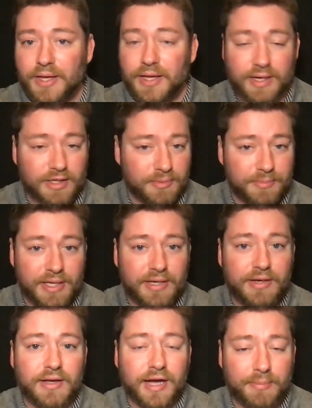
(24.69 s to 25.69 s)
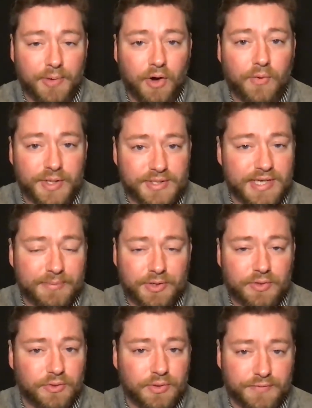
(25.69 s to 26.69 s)
And I'll admit, I'm always
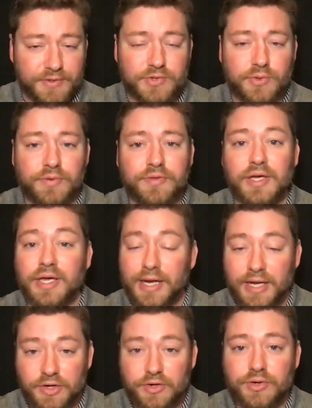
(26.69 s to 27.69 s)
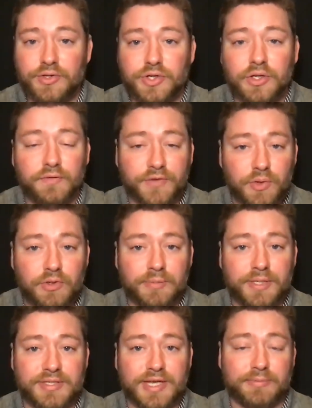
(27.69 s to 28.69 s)
skeptical of this sort of thing, and I encourage all of you to
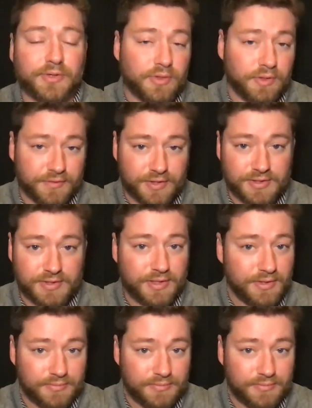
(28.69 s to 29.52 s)
be skeptical of this.